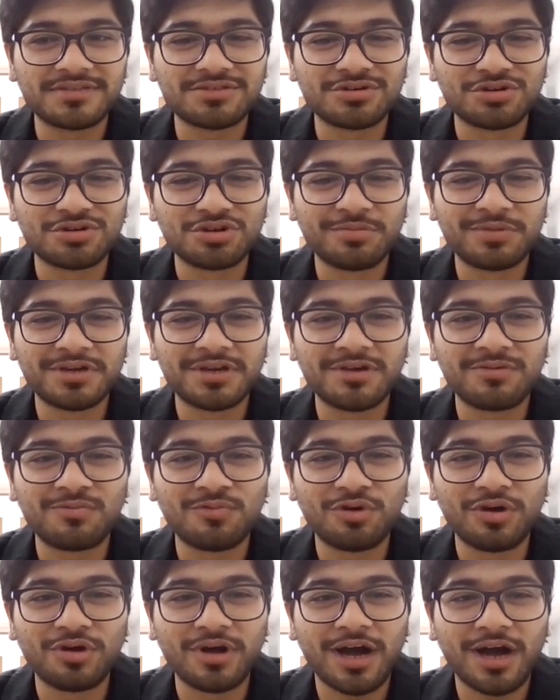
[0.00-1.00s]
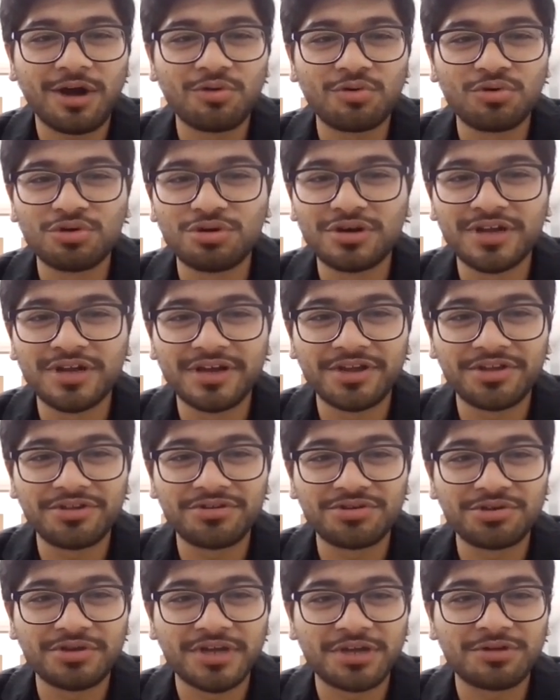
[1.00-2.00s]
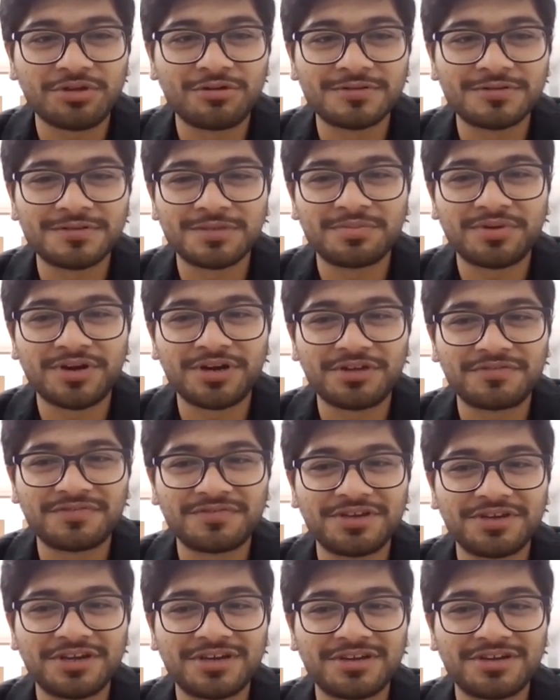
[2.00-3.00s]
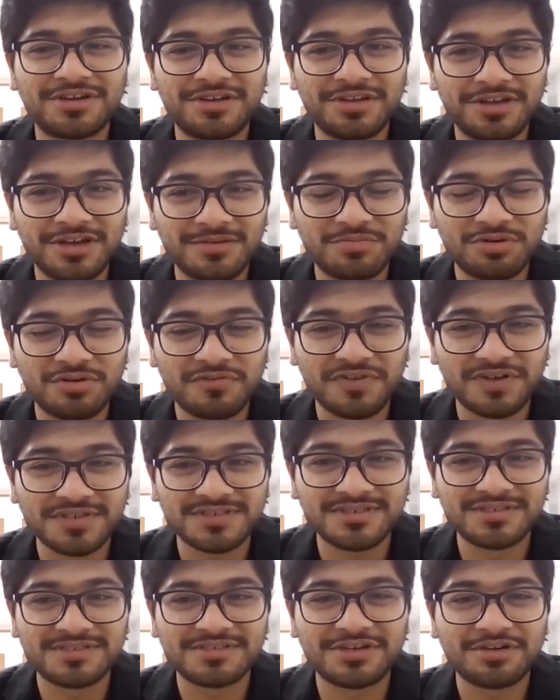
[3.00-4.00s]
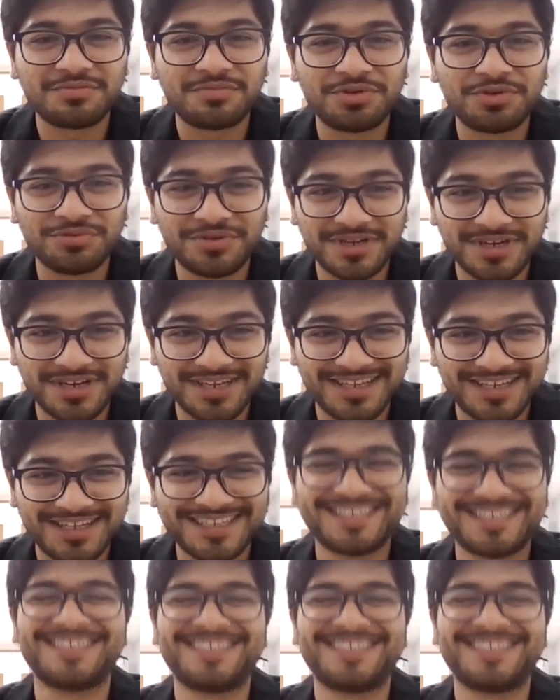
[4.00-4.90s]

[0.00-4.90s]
So no matter how old are you, you can always be part of the young professionals community.